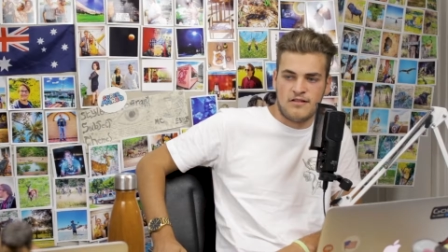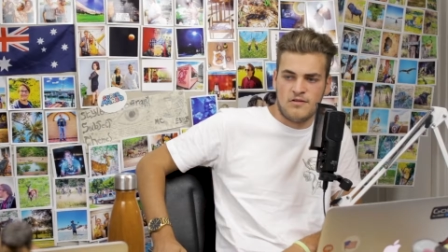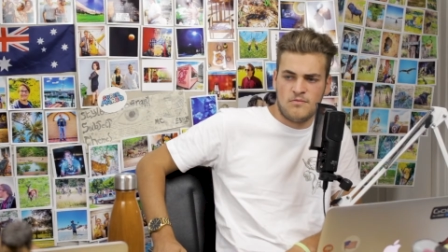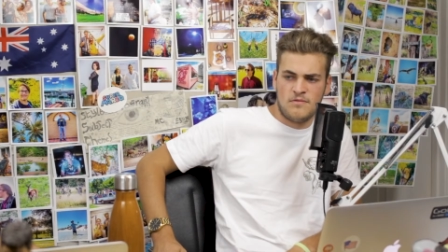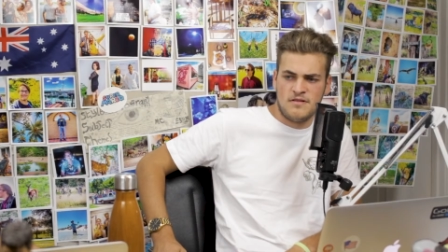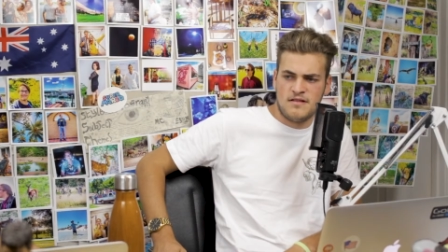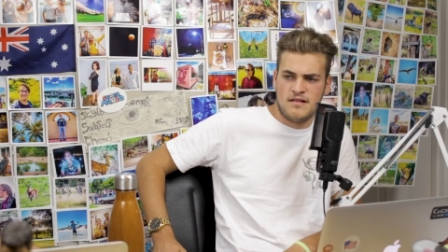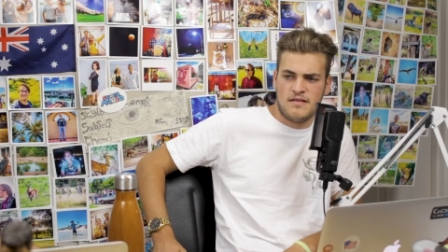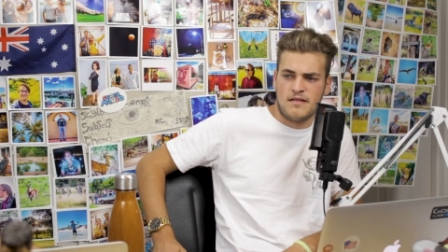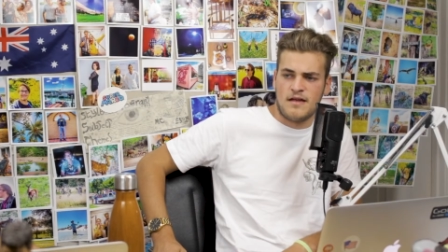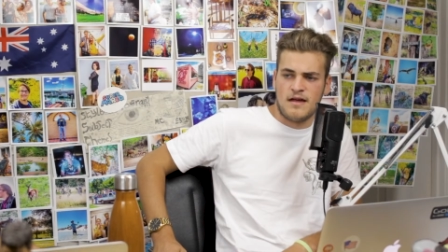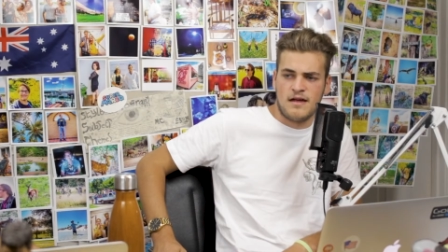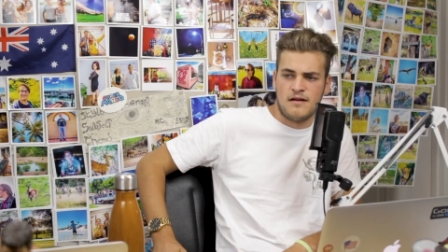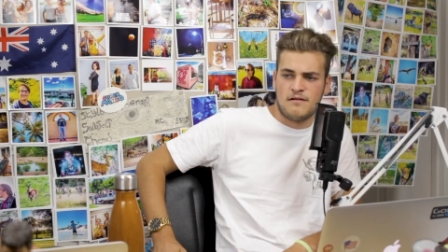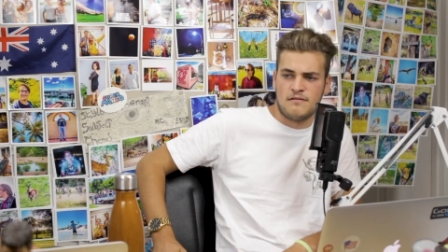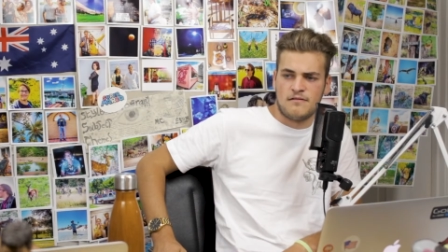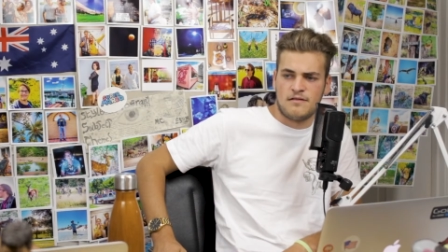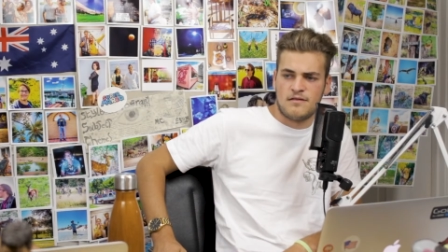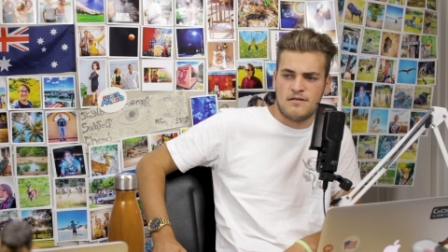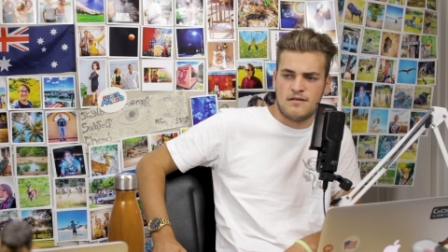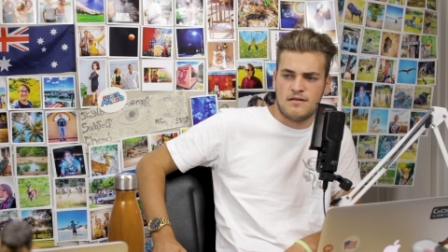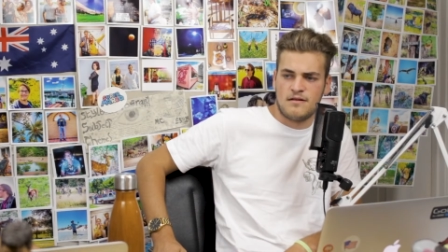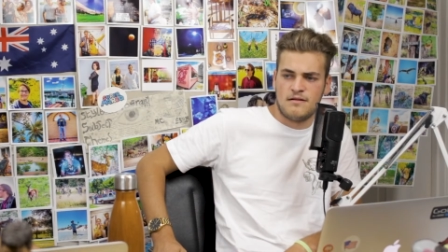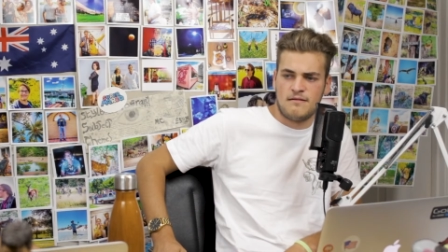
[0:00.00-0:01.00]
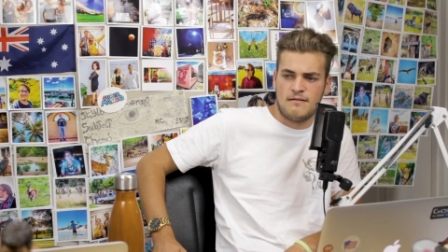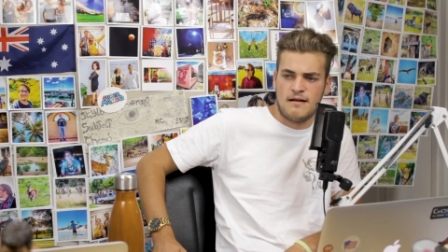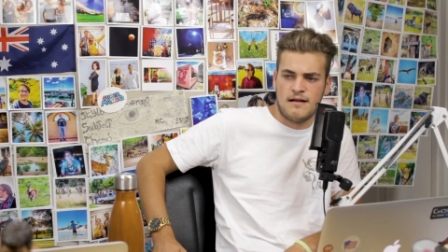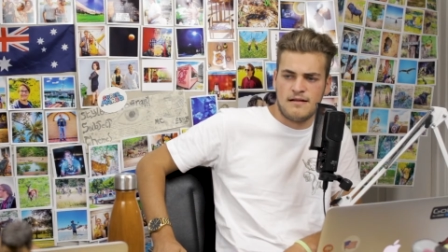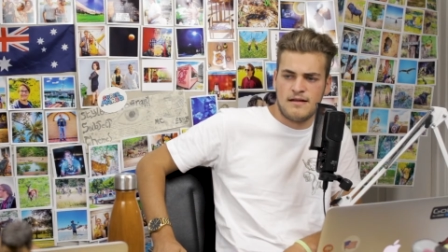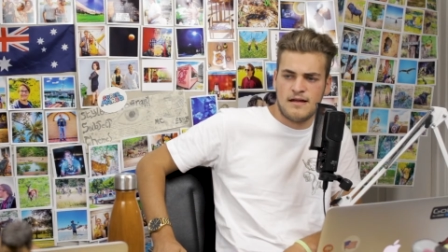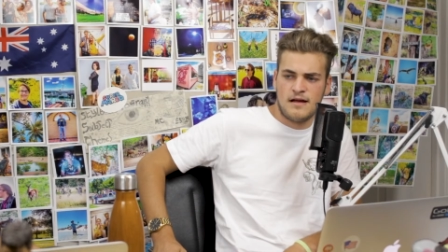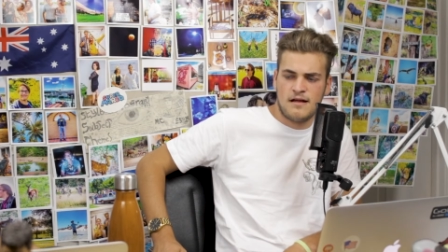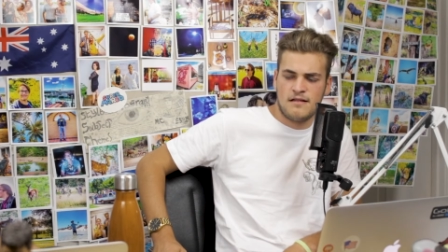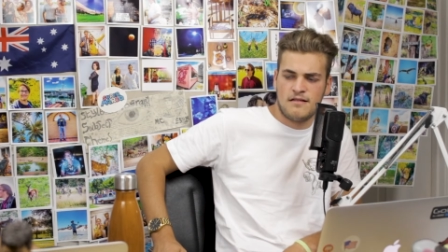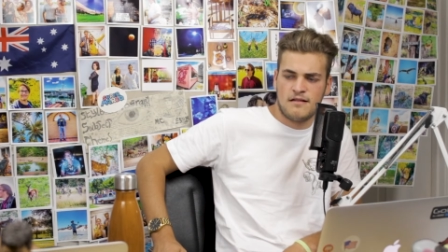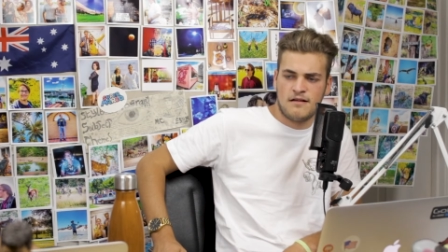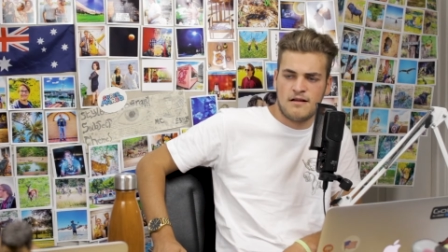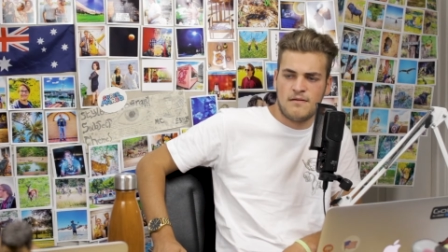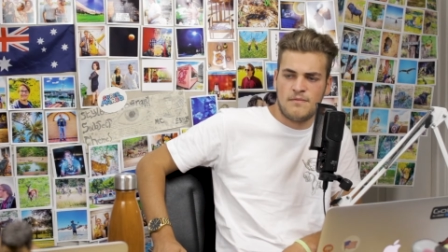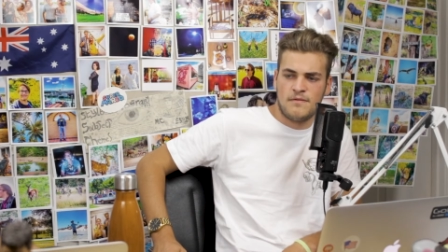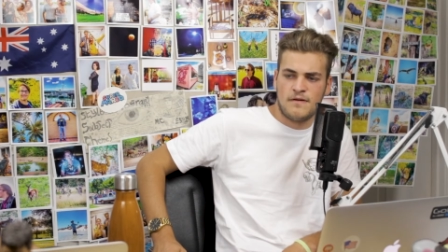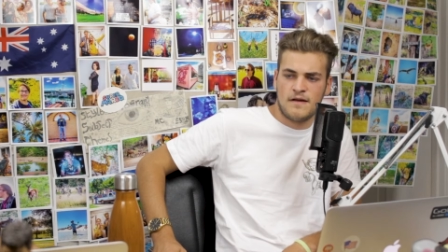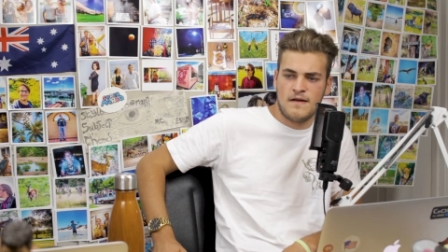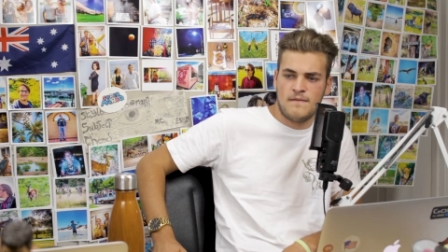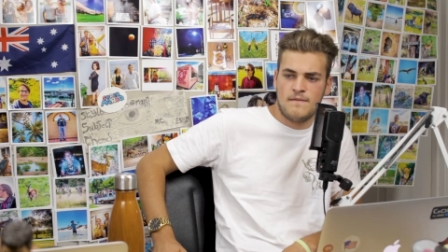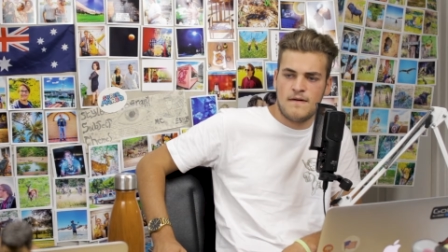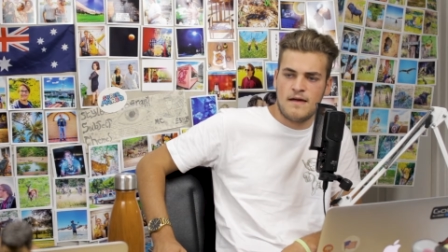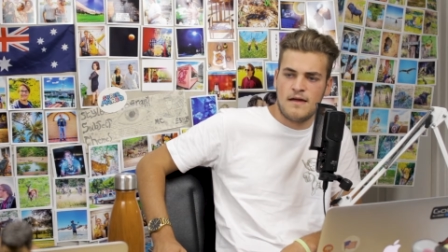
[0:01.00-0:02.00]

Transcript: someone's in the house, and Dad hasn't come to get